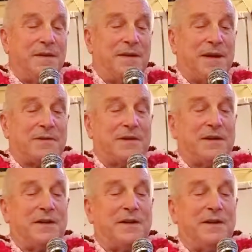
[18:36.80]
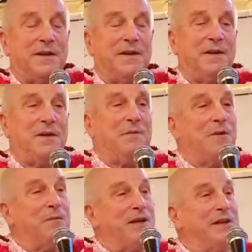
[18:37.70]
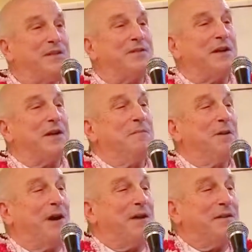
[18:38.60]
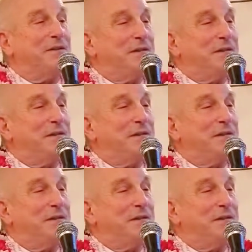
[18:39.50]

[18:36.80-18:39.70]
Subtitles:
Actually, when we can sit in Braj